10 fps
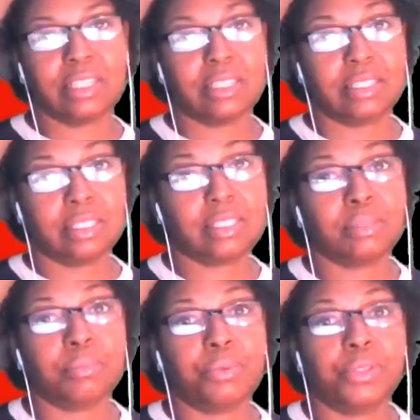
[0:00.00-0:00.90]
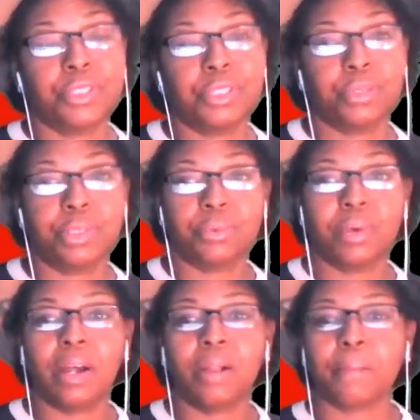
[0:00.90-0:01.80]
because this is important to you as
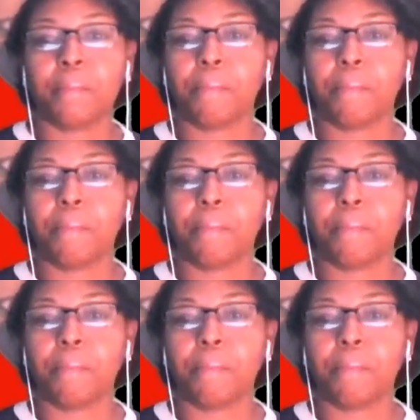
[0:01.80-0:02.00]
well.